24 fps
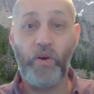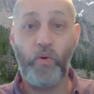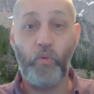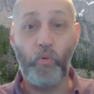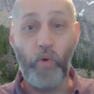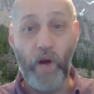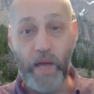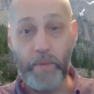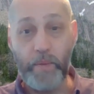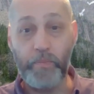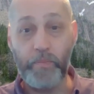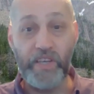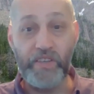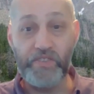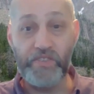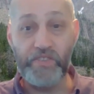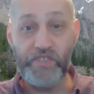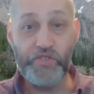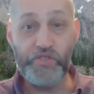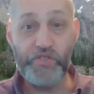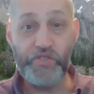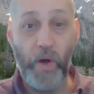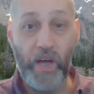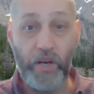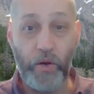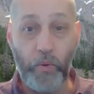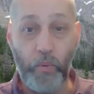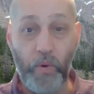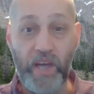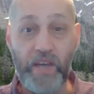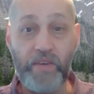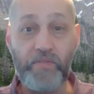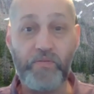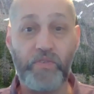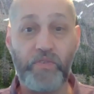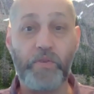wiping the sweat
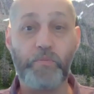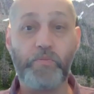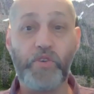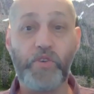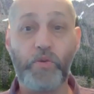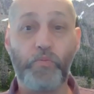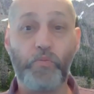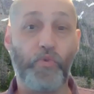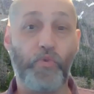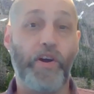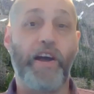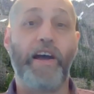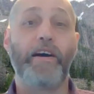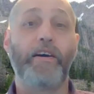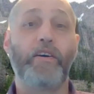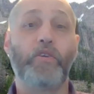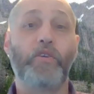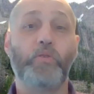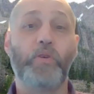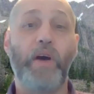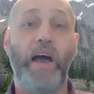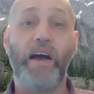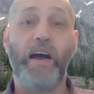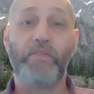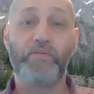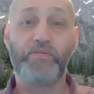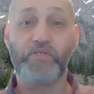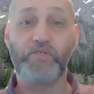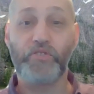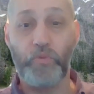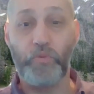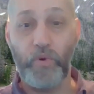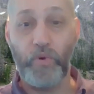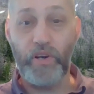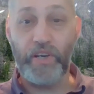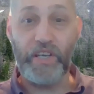away from your brow
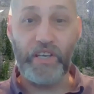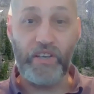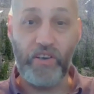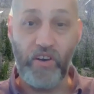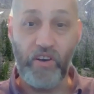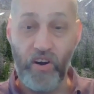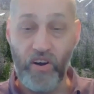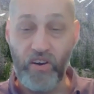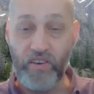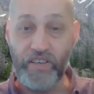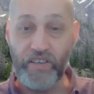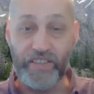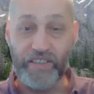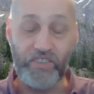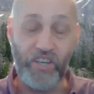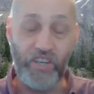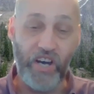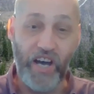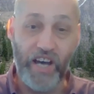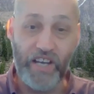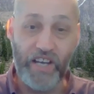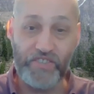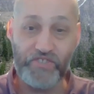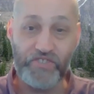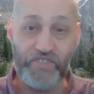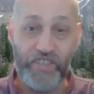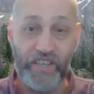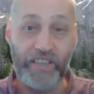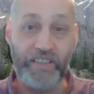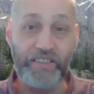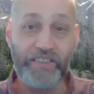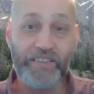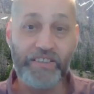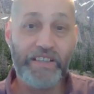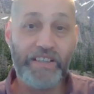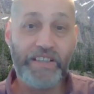after working hard in the hot
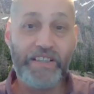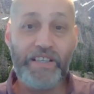sun,